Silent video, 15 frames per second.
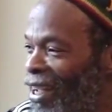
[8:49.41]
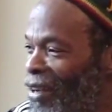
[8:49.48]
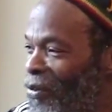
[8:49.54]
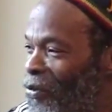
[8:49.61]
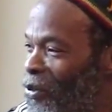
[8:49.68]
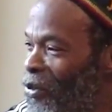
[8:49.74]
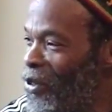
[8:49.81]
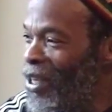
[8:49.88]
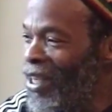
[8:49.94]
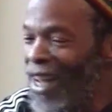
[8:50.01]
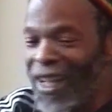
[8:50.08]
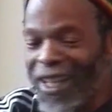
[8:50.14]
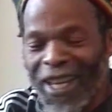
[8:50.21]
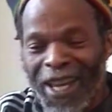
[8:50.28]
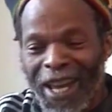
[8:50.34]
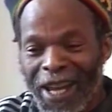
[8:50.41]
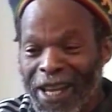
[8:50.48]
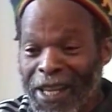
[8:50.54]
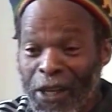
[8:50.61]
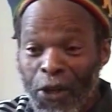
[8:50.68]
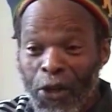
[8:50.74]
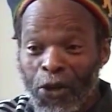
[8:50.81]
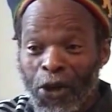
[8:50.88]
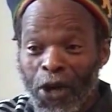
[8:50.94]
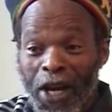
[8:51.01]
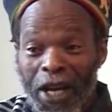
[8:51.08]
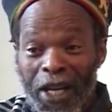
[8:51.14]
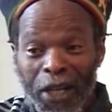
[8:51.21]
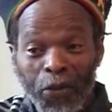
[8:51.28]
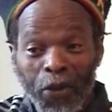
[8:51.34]
For real, you know,
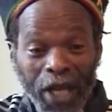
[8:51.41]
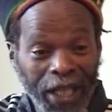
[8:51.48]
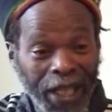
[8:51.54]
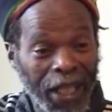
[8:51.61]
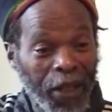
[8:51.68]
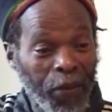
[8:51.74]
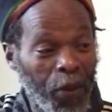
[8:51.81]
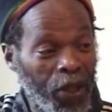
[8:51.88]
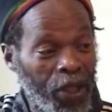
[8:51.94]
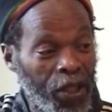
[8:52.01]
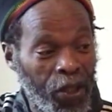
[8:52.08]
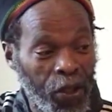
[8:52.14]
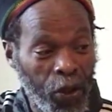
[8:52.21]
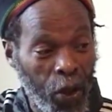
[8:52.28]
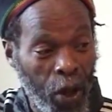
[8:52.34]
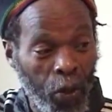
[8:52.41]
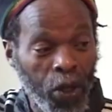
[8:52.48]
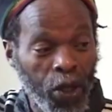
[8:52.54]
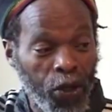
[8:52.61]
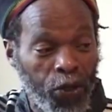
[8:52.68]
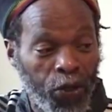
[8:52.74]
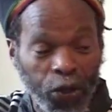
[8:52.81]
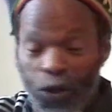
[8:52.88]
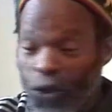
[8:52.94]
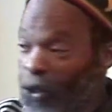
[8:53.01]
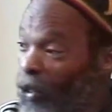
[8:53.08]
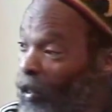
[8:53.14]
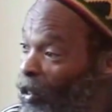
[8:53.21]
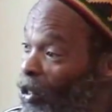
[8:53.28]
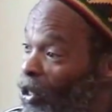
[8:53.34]
because when I think about it, you know what we used to do?